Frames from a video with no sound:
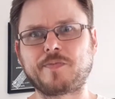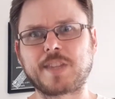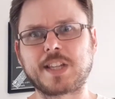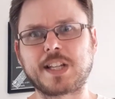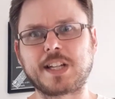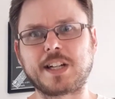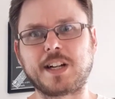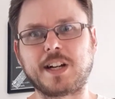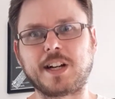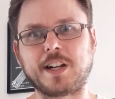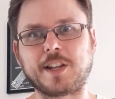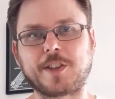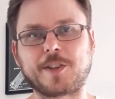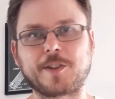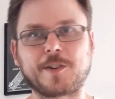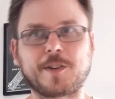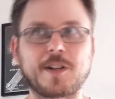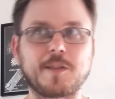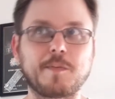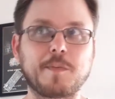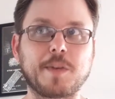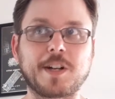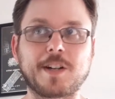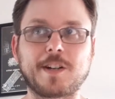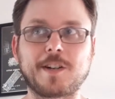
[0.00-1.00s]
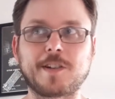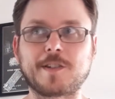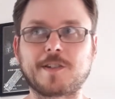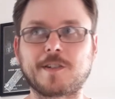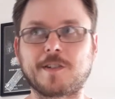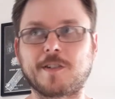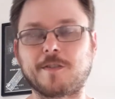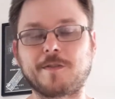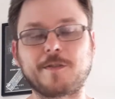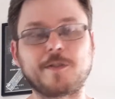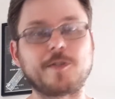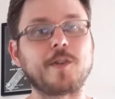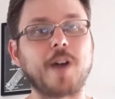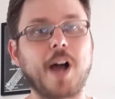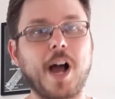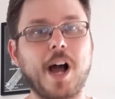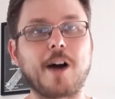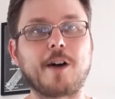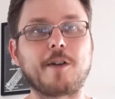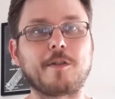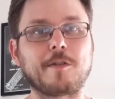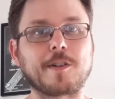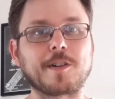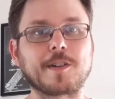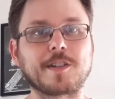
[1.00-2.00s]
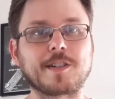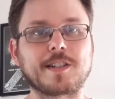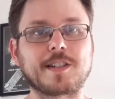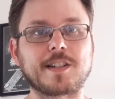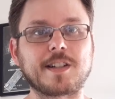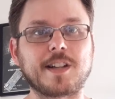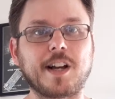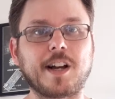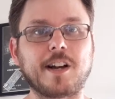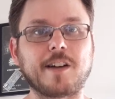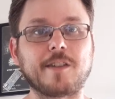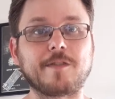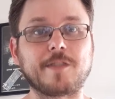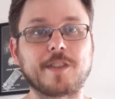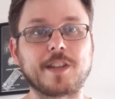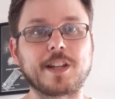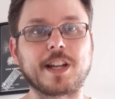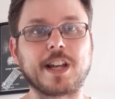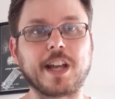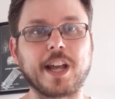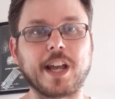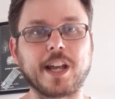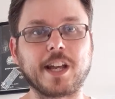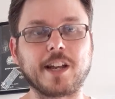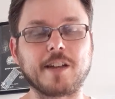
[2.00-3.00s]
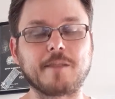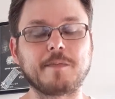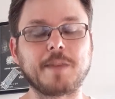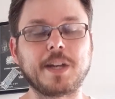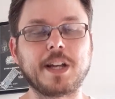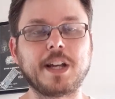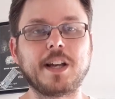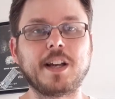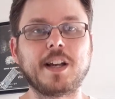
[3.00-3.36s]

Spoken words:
30 minutes or a few hours of the game.